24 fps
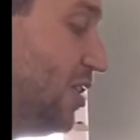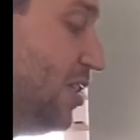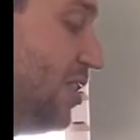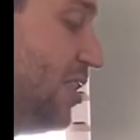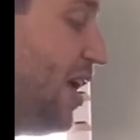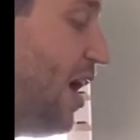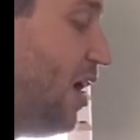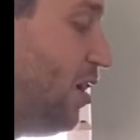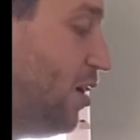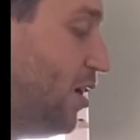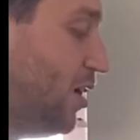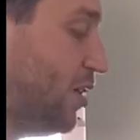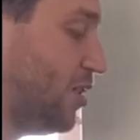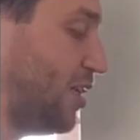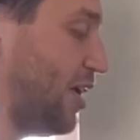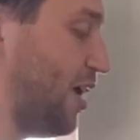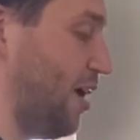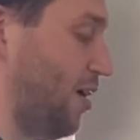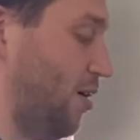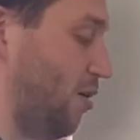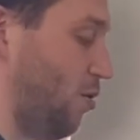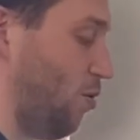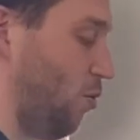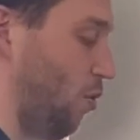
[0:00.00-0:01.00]
tell us
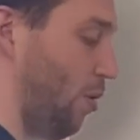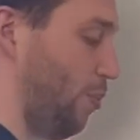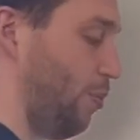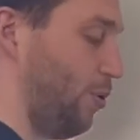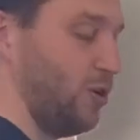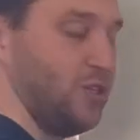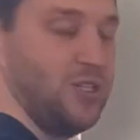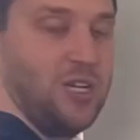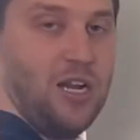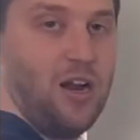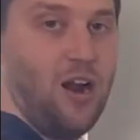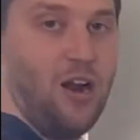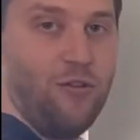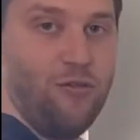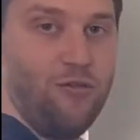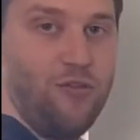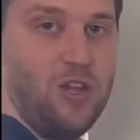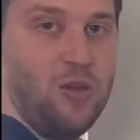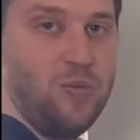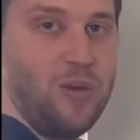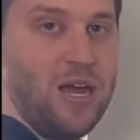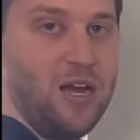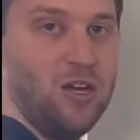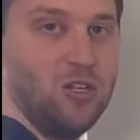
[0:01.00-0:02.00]
what percent are
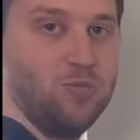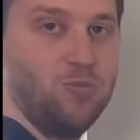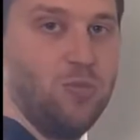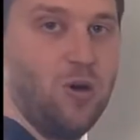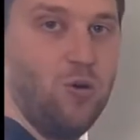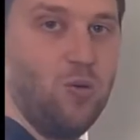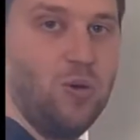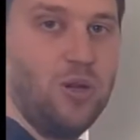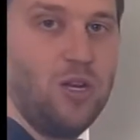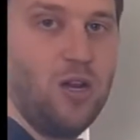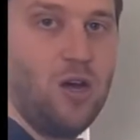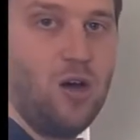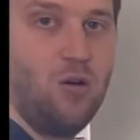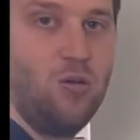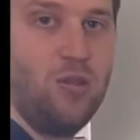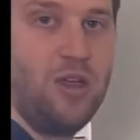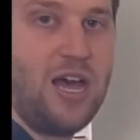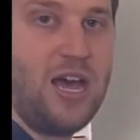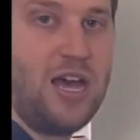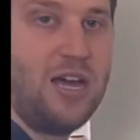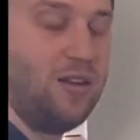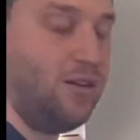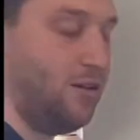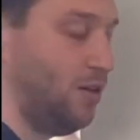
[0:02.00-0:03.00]
females, but we know
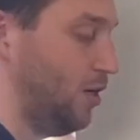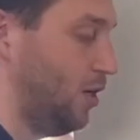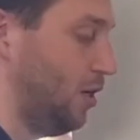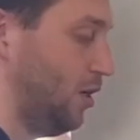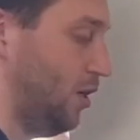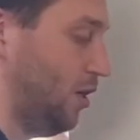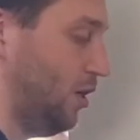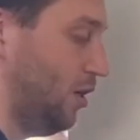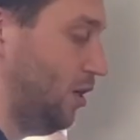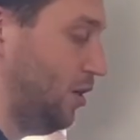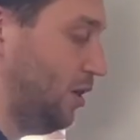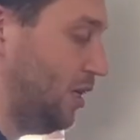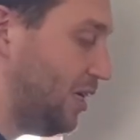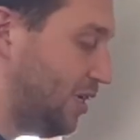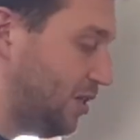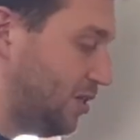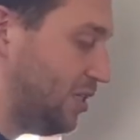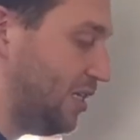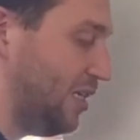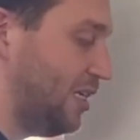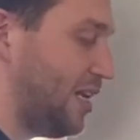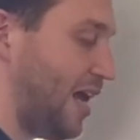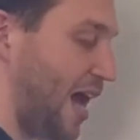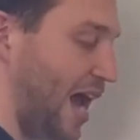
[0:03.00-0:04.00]
that these
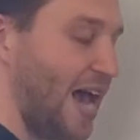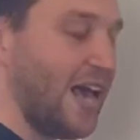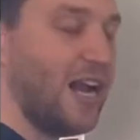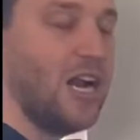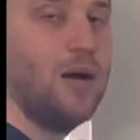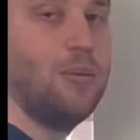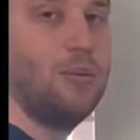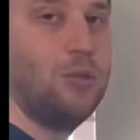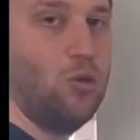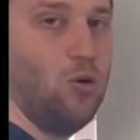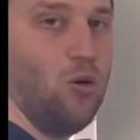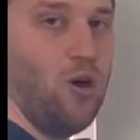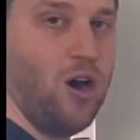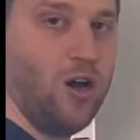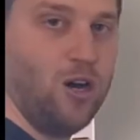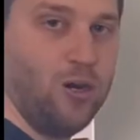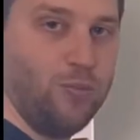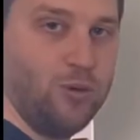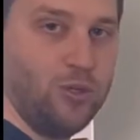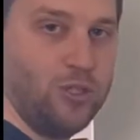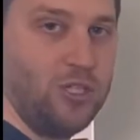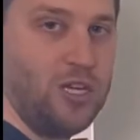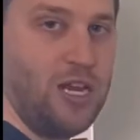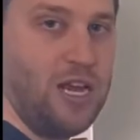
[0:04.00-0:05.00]
need to add up to
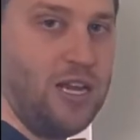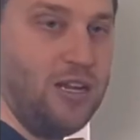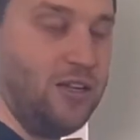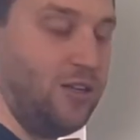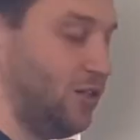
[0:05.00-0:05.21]
100%.